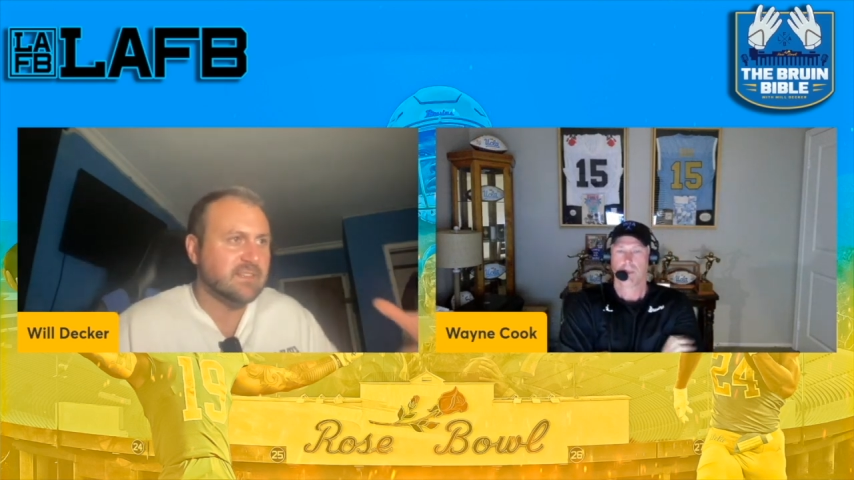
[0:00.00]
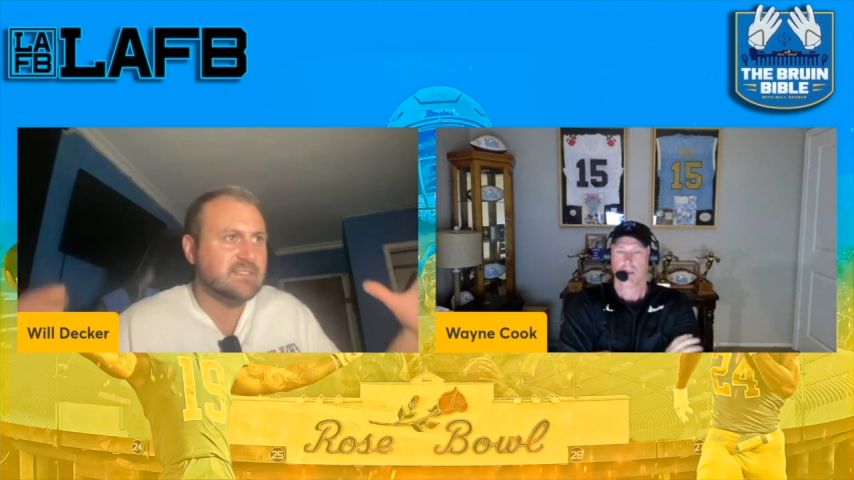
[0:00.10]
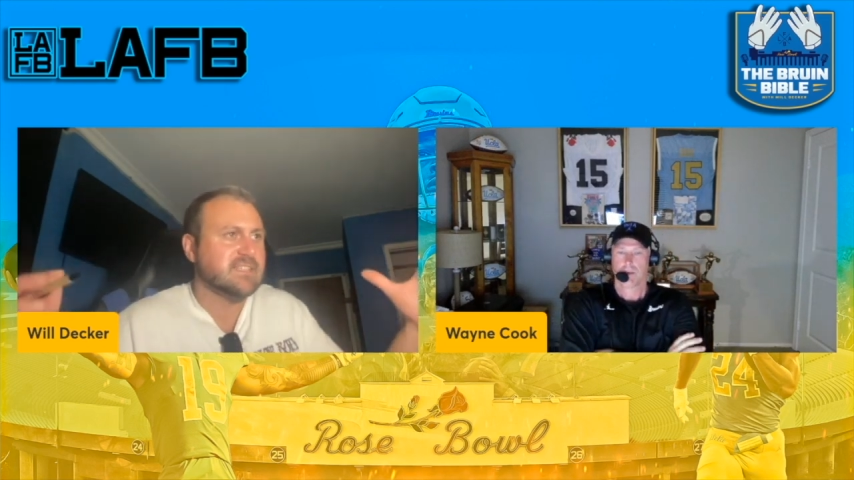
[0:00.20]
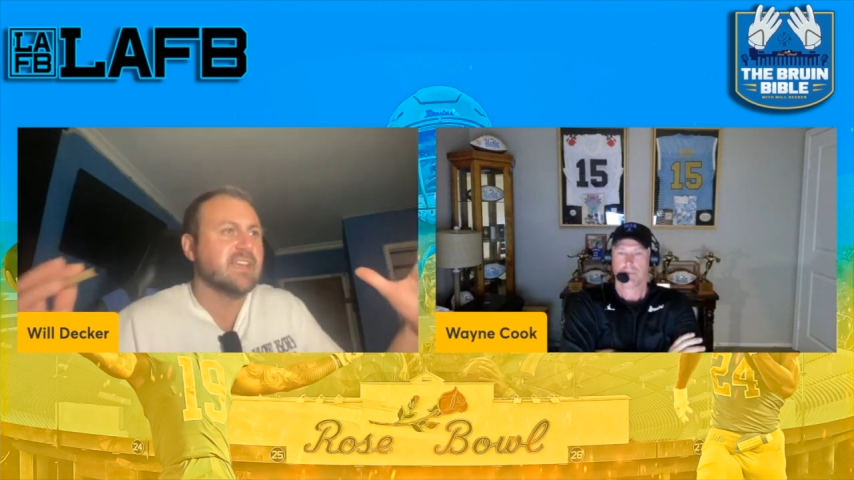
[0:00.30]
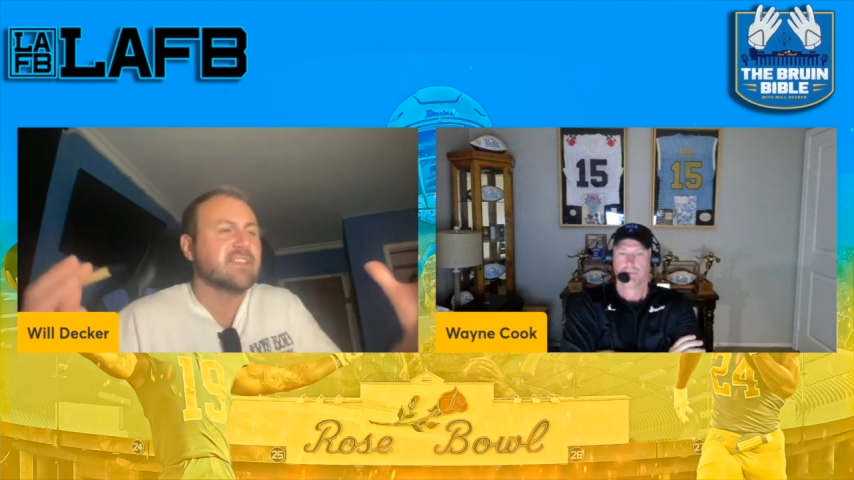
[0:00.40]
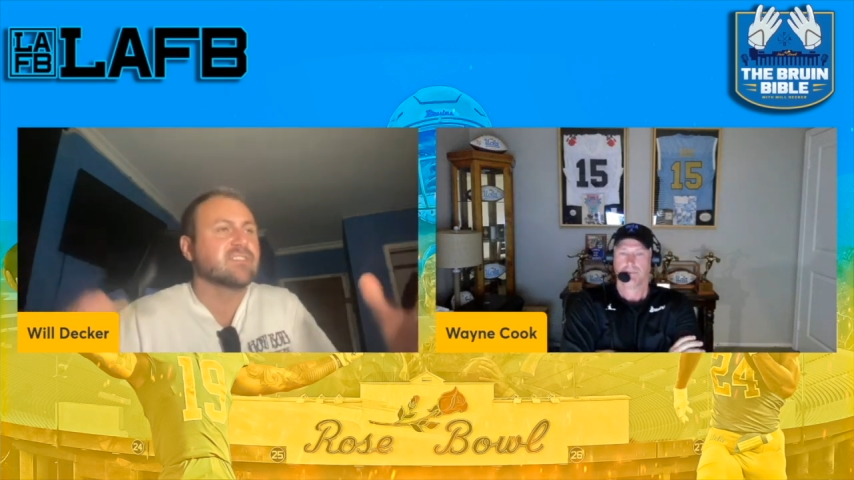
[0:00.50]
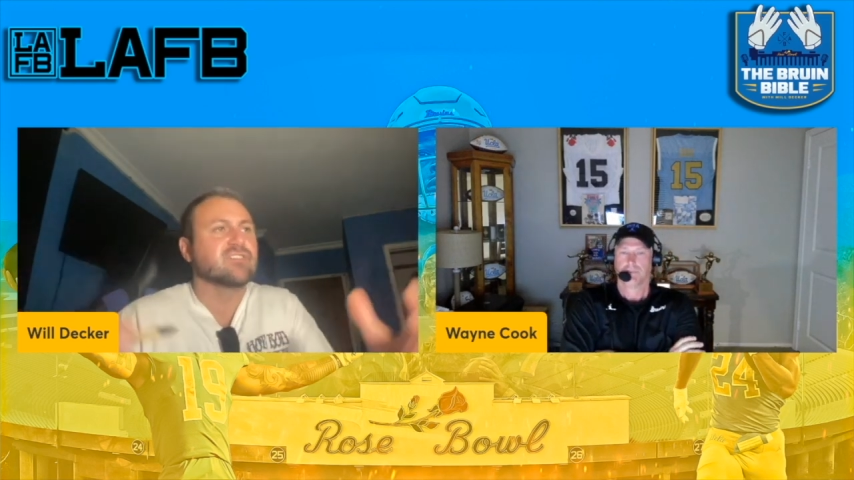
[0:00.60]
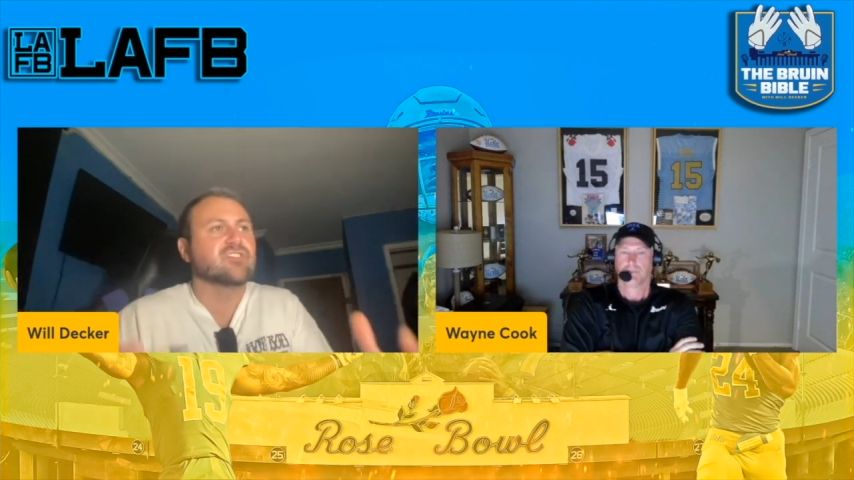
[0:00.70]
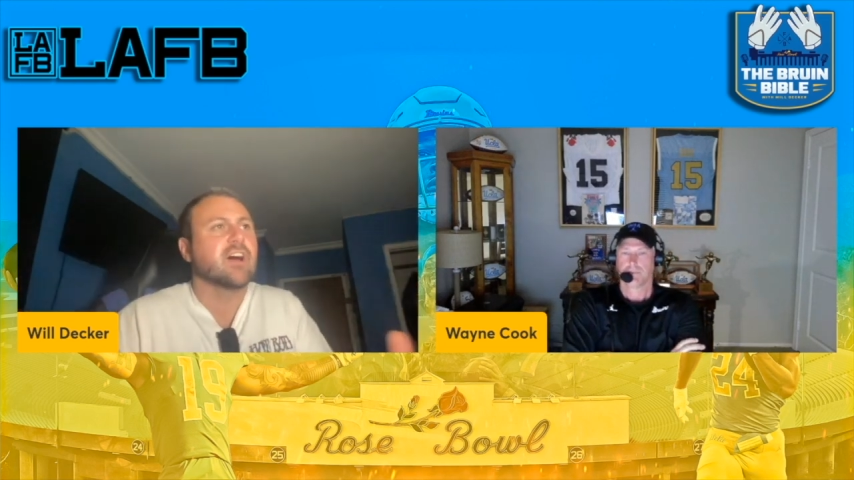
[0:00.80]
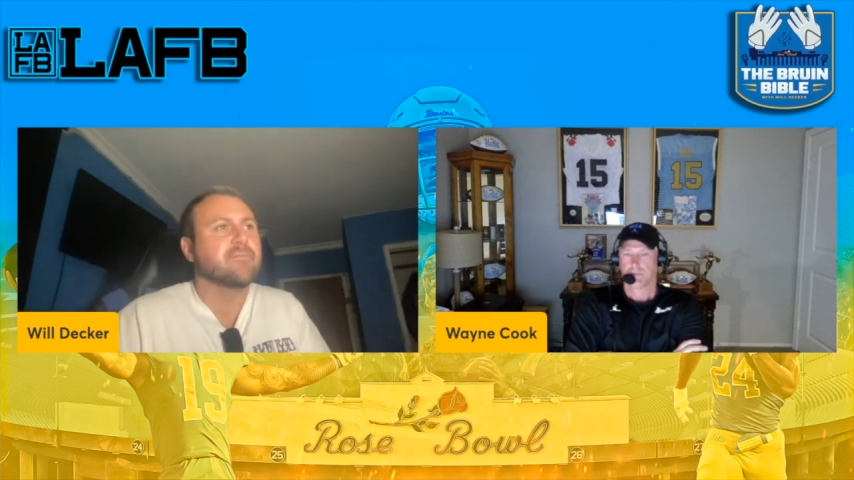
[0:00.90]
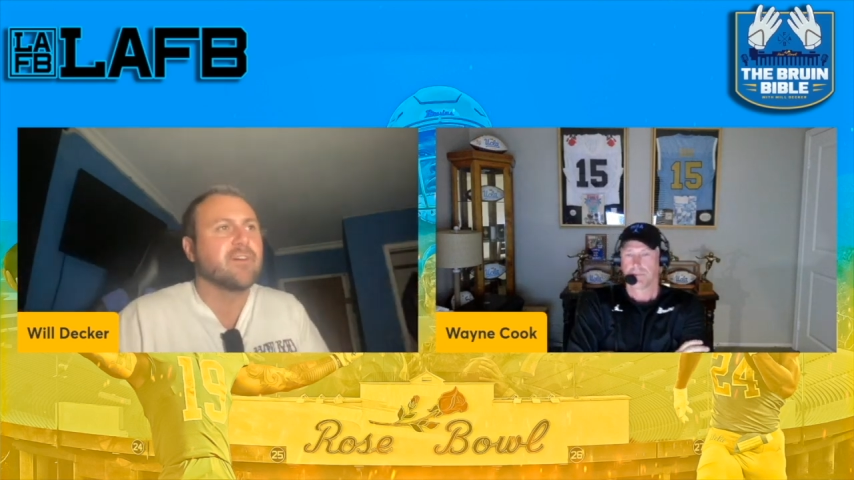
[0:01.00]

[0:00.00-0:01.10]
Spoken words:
say that Deshaun